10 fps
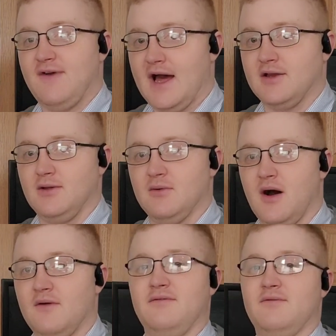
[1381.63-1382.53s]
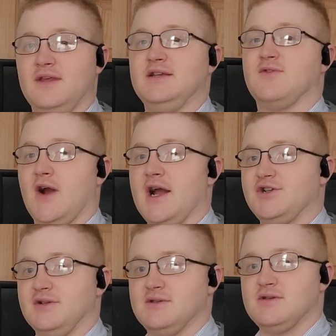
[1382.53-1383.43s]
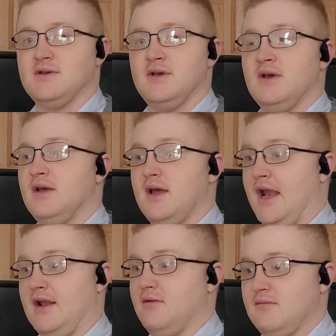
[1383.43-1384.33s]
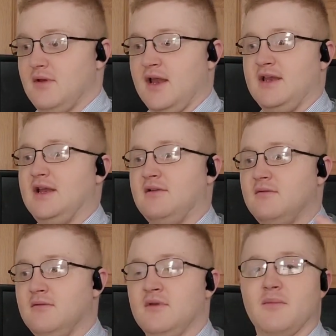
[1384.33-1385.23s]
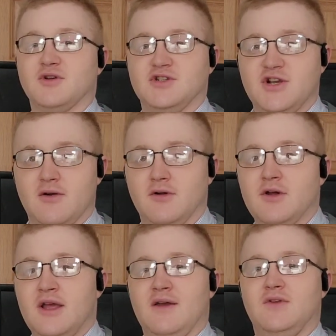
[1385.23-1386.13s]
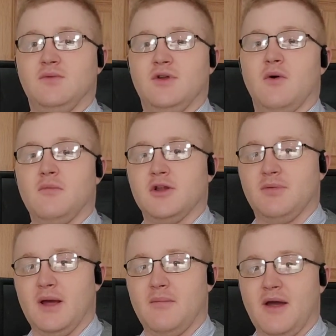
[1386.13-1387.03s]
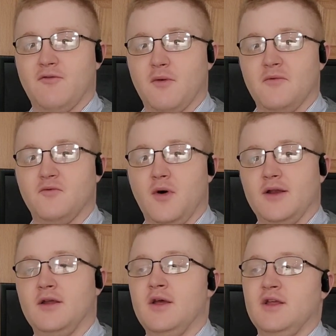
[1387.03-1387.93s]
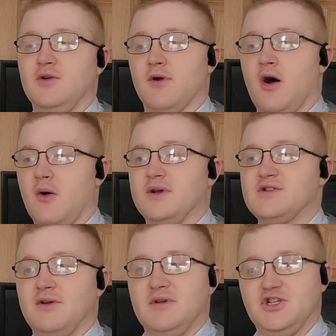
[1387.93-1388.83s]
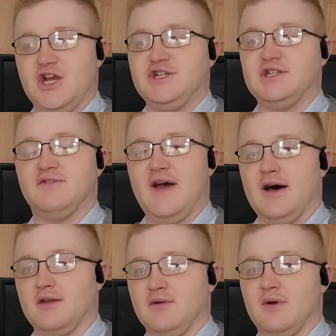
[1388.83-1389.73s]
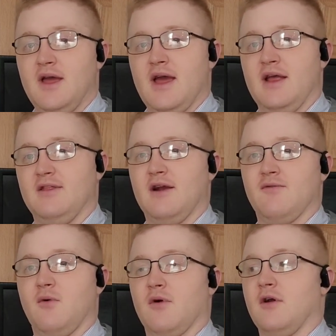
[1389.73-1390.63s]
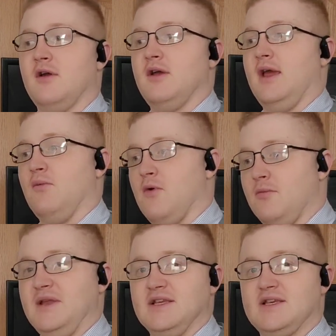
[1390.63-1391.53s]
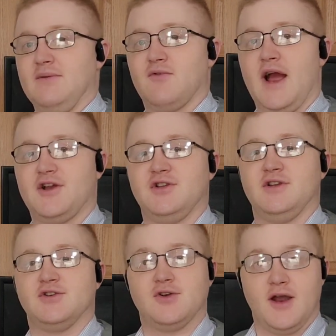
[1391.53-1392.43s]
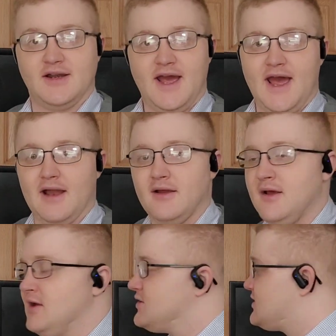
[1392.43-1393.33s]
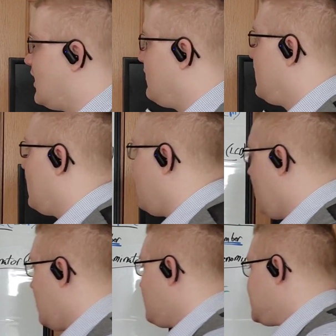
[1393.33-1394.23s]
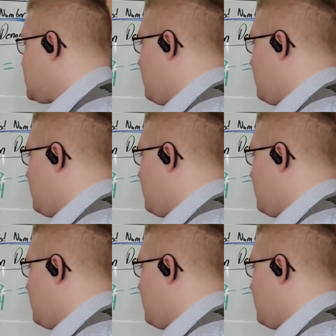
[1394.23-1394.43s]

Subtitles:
the value of these fractions, and indeed numbers in general. If you don't multiply it by a form of 1, you are always going to be changing the value, and therefore it won't be the same fraction that you're trying to add. So always,